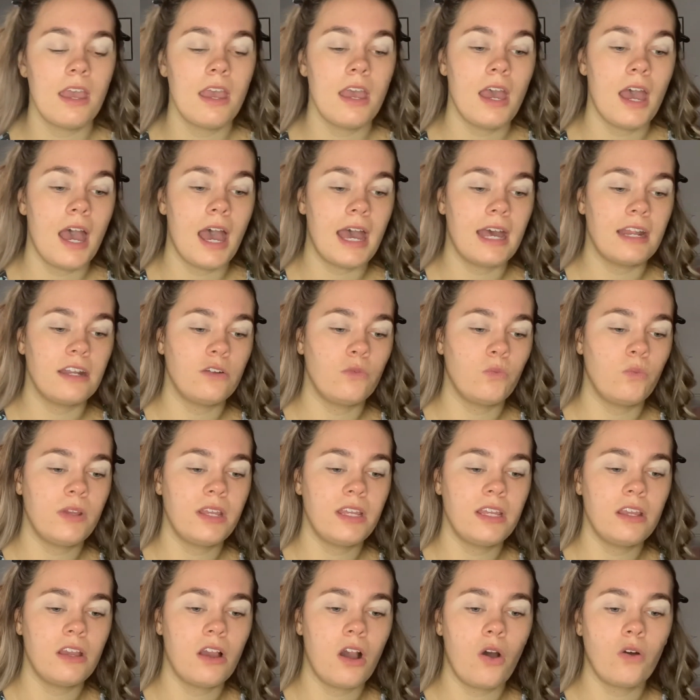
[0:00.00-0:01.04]
And
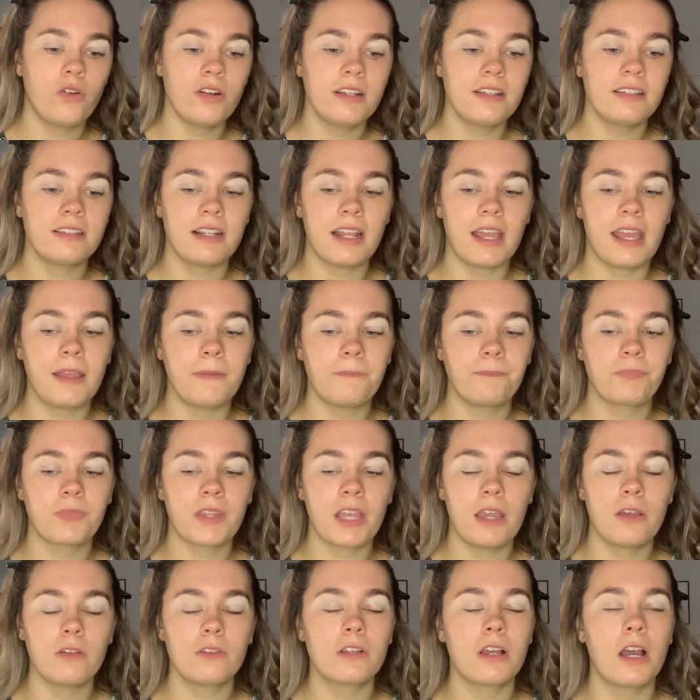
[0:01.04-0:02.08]
we honestly,
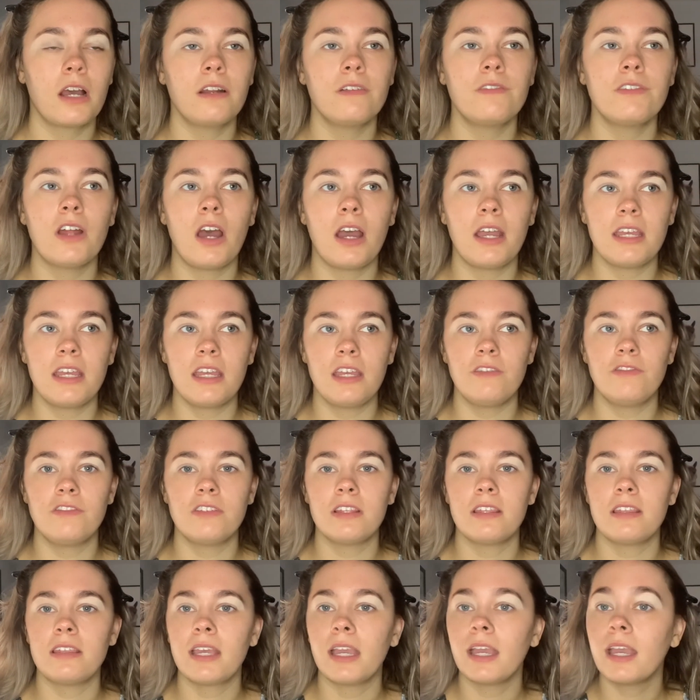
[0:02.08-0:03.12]
it was kind of naive to
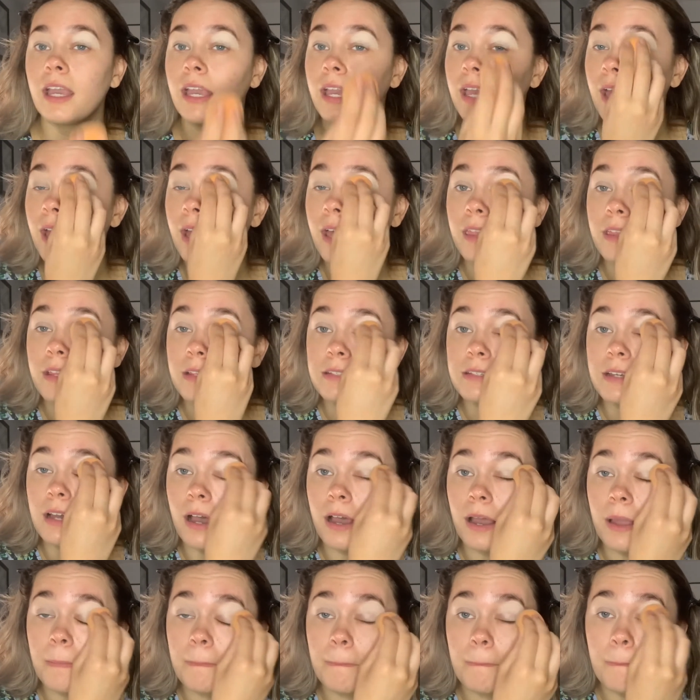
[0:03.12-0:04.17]
think it at the
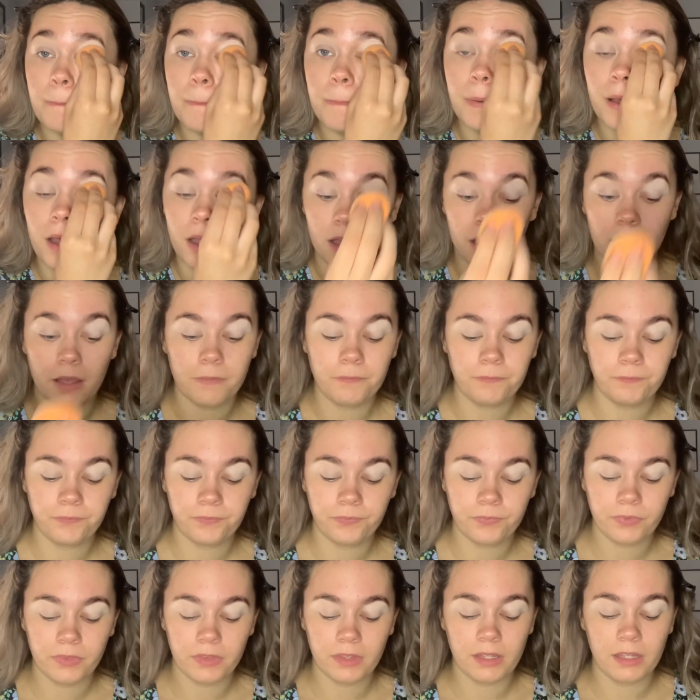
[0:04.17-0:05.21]
time, but
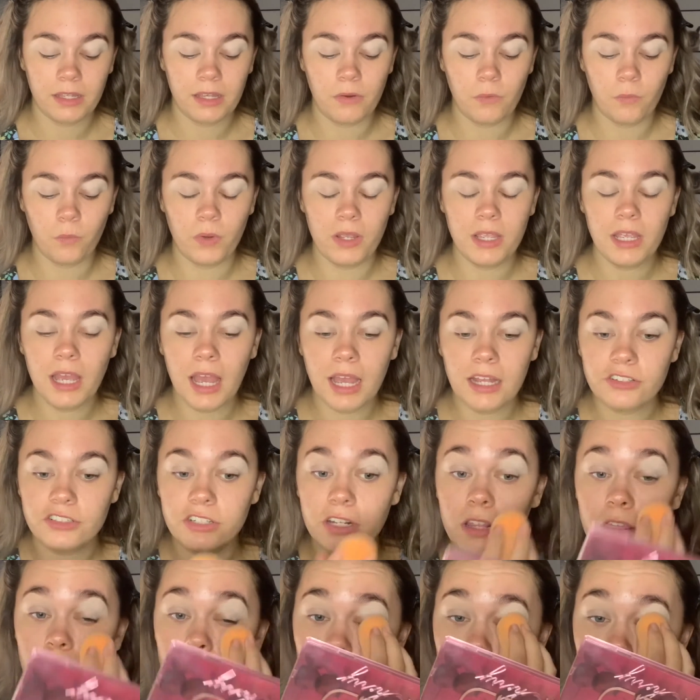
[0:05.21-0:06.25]
we
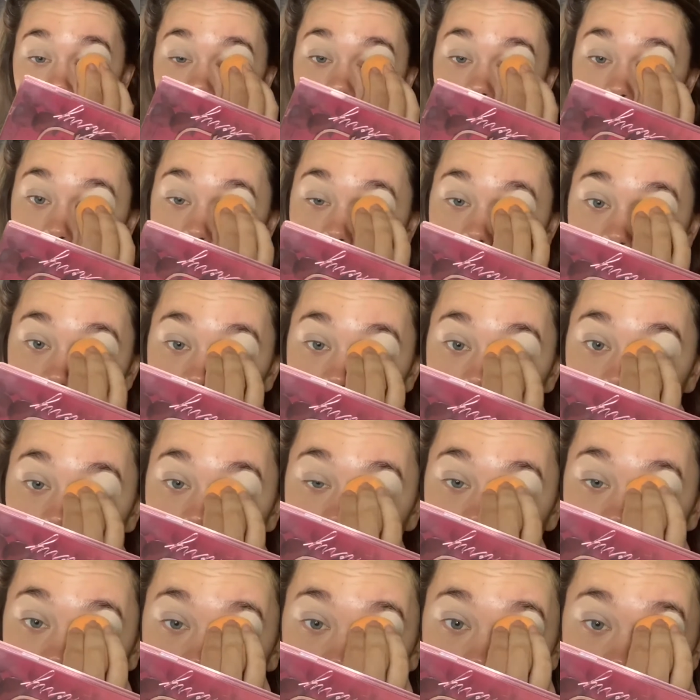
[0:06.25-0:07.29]
actually thought that
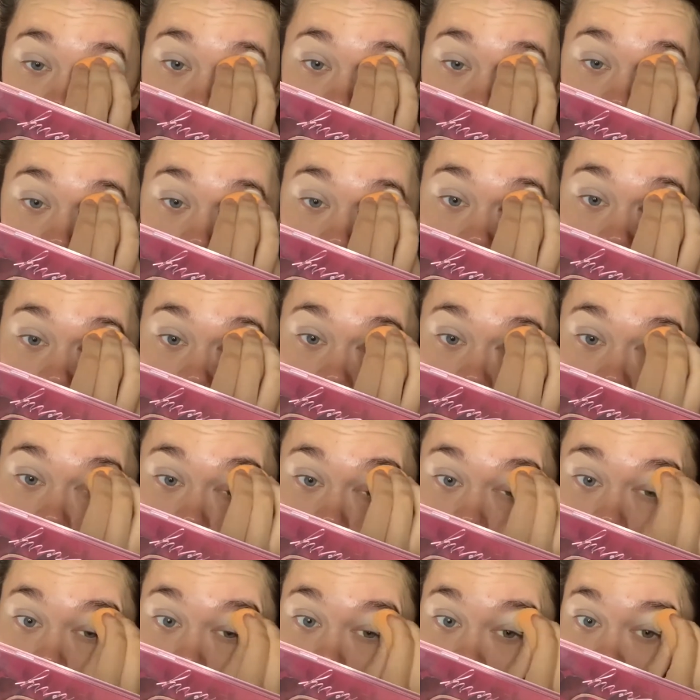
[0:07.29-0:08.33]
maybe that would be it, like
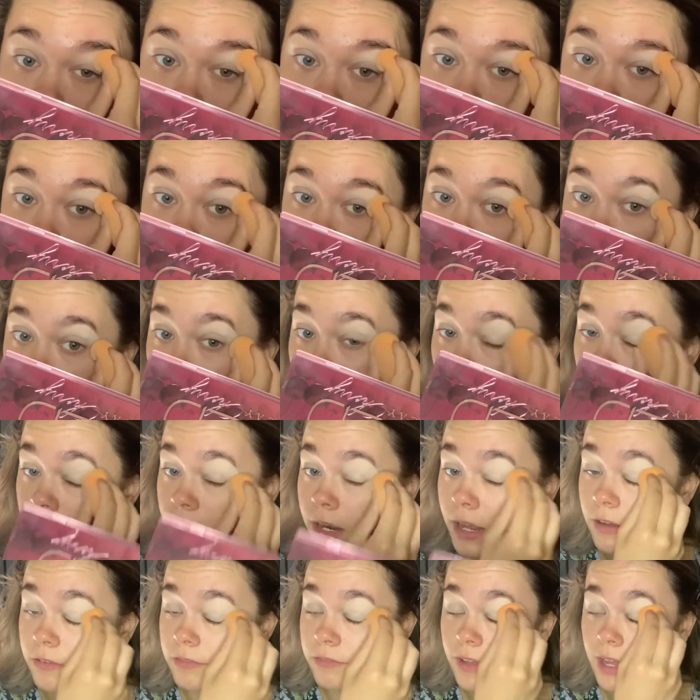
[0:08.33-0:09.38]
he just won't
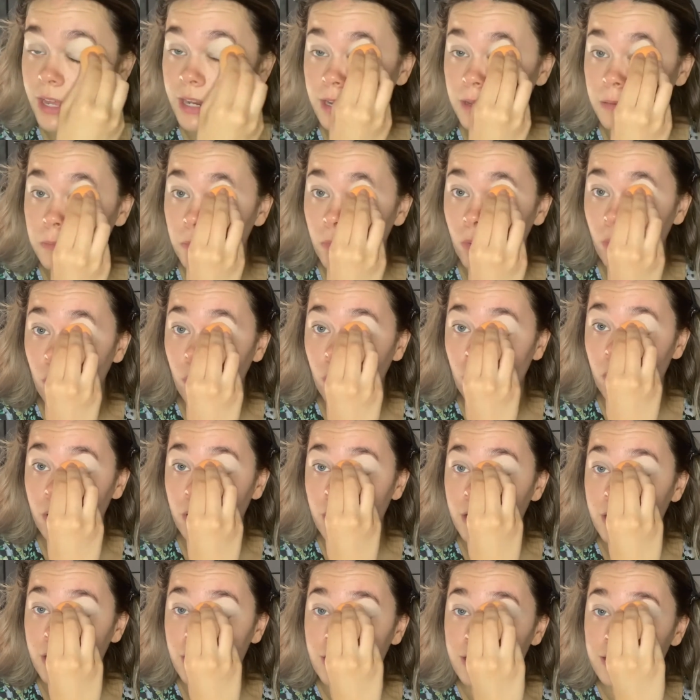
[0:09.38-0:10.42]
have any more
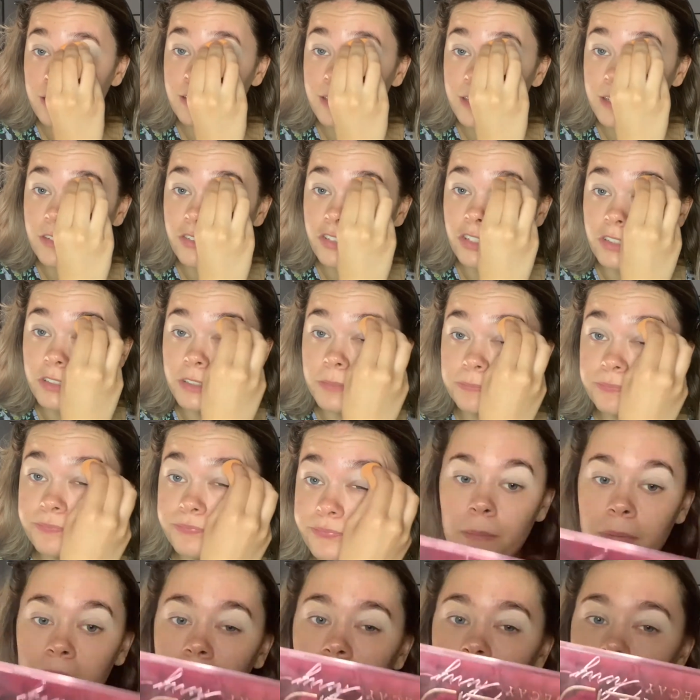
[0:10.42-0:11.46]
seizures.
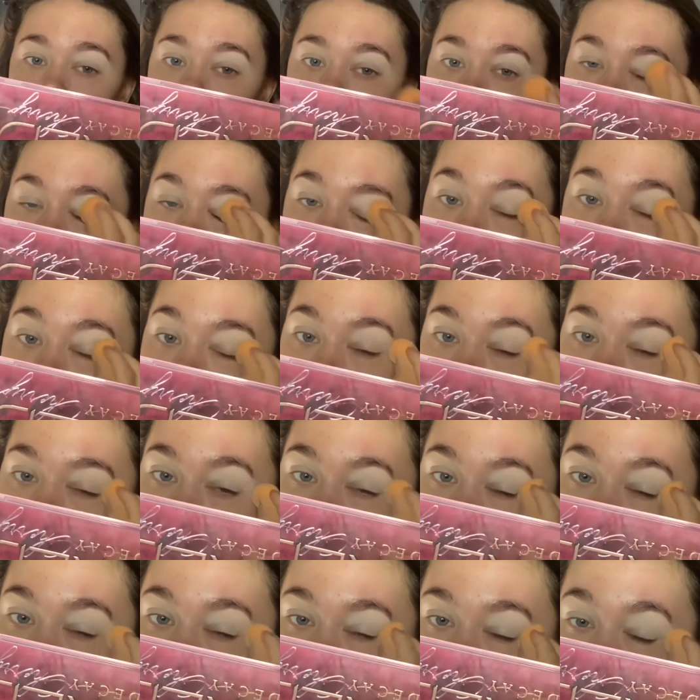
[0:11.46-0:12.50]
Because his
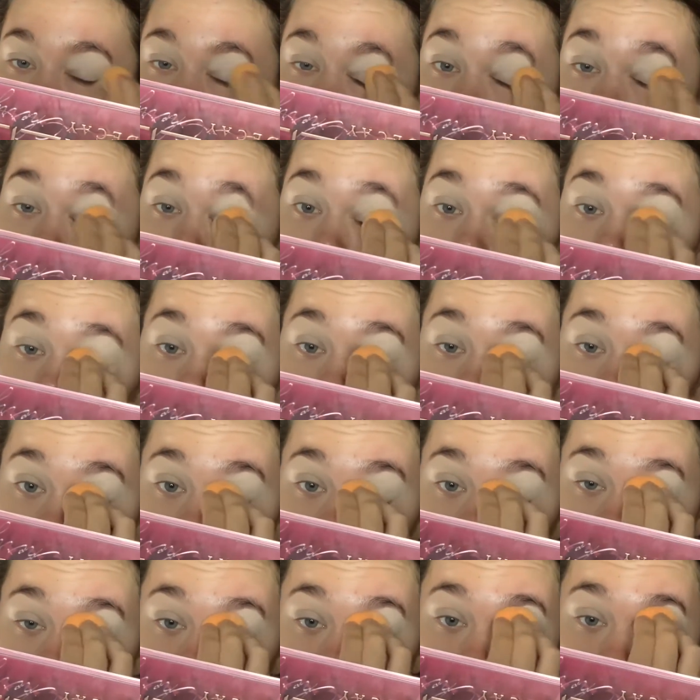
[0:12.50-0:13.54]
seizures, those first lot of
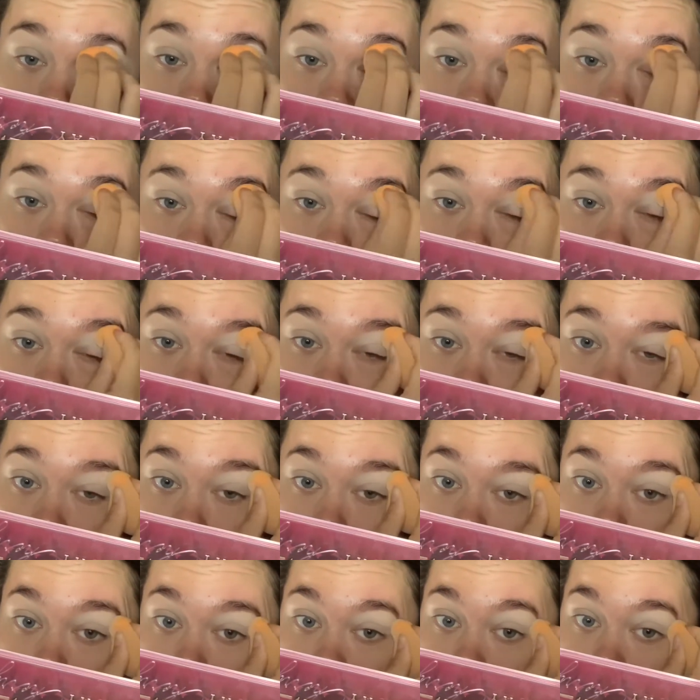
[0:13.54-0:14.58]
seizures, were so
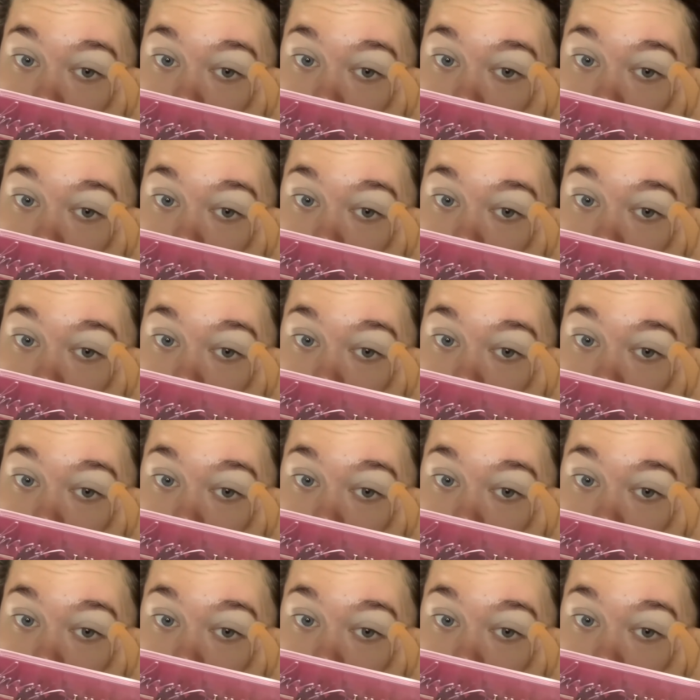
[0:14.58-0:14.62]
strong,